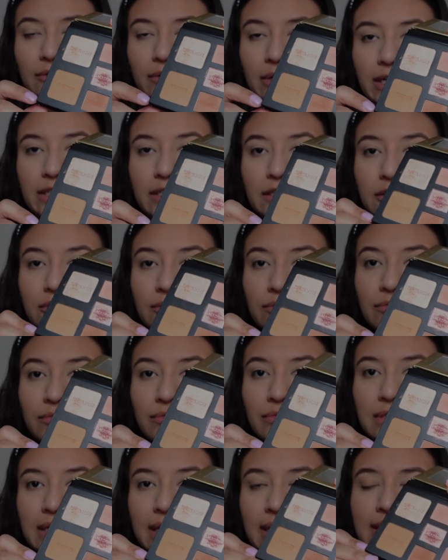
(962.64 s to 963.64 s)
can
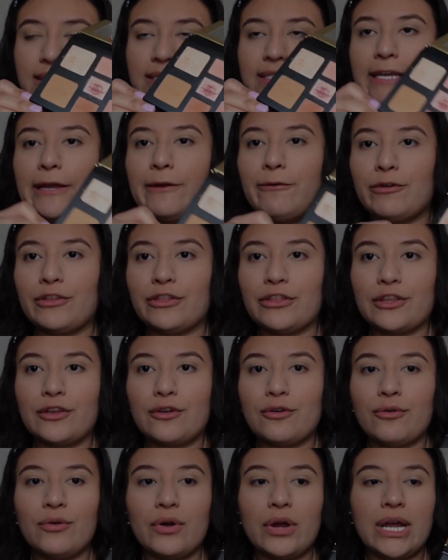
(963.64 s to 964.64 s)
use and take with
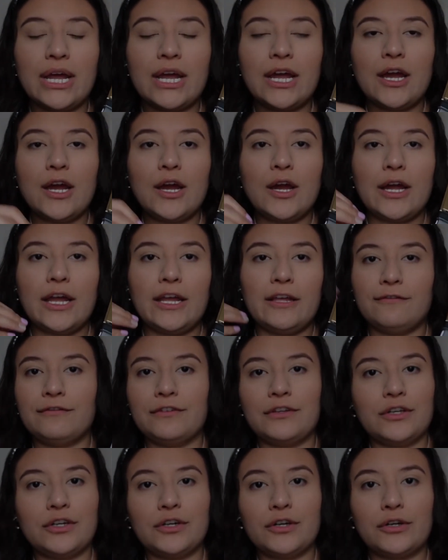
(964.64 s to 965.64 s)
you if
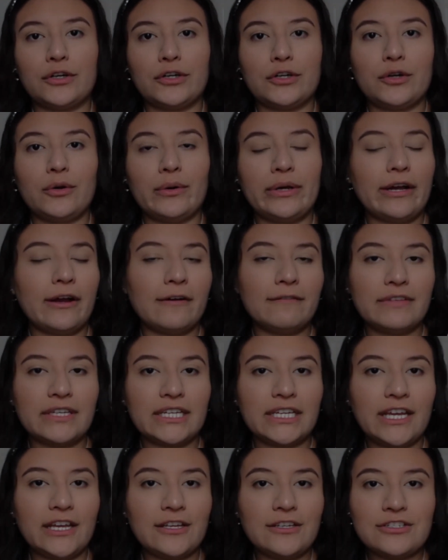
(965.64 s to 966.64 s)
you're going on
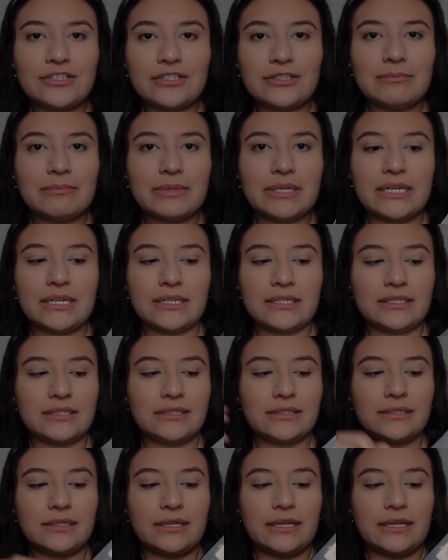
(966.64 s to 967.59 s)
vacation, because